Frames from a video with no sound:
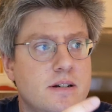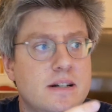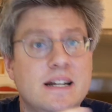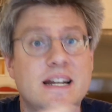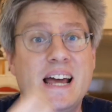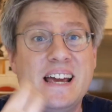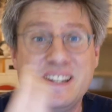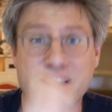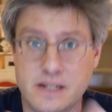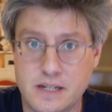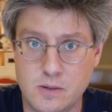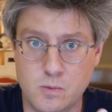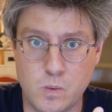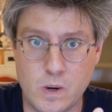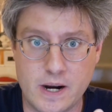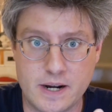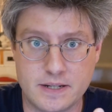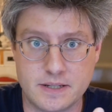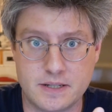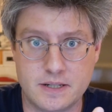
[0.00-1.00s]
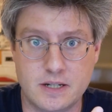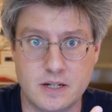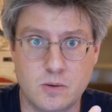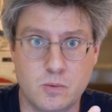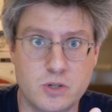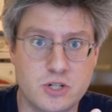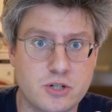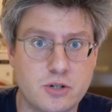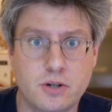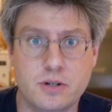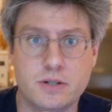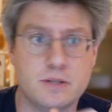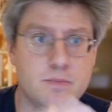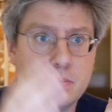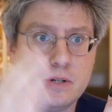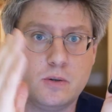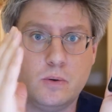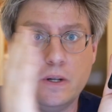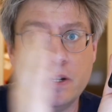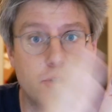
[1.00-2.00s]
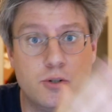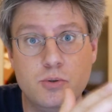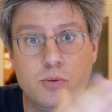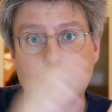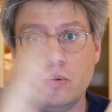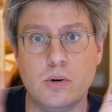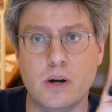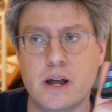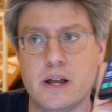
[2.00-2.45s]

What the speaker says: light device here, which costs between 2